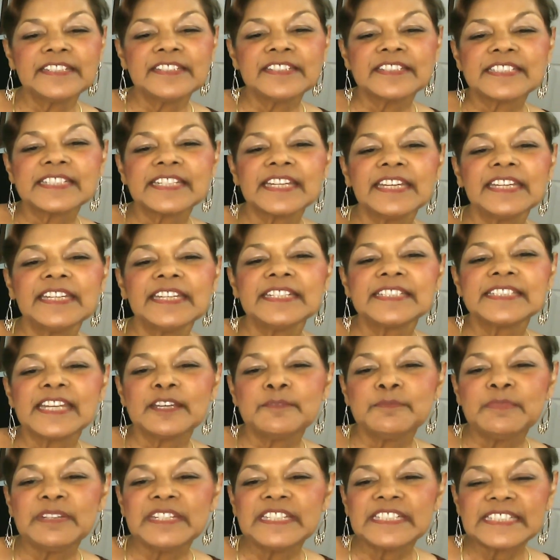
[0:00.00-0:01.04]
to say his
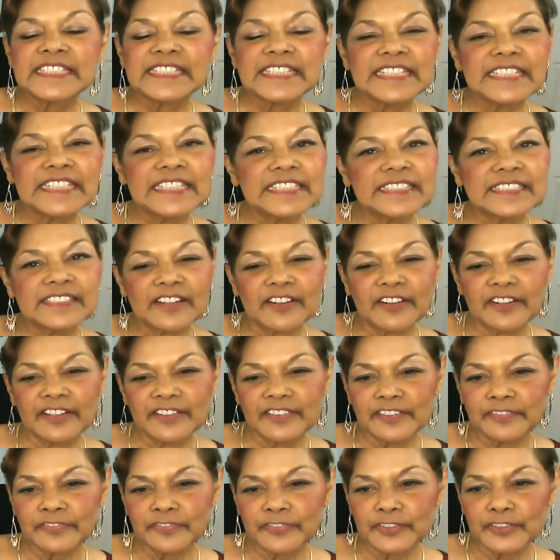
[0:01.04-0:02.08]
ABCs on
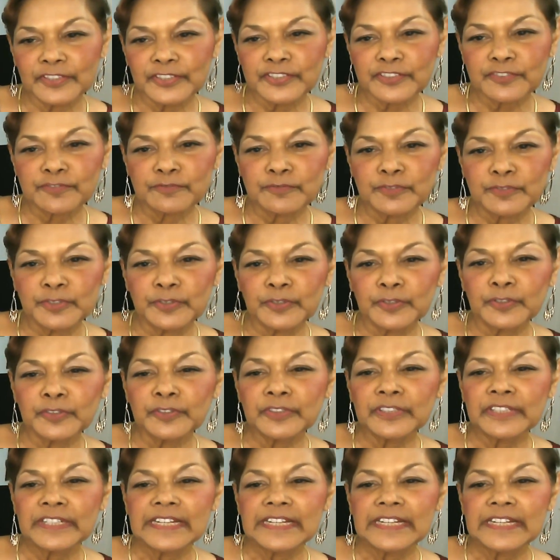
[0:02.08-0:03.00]
the first rule,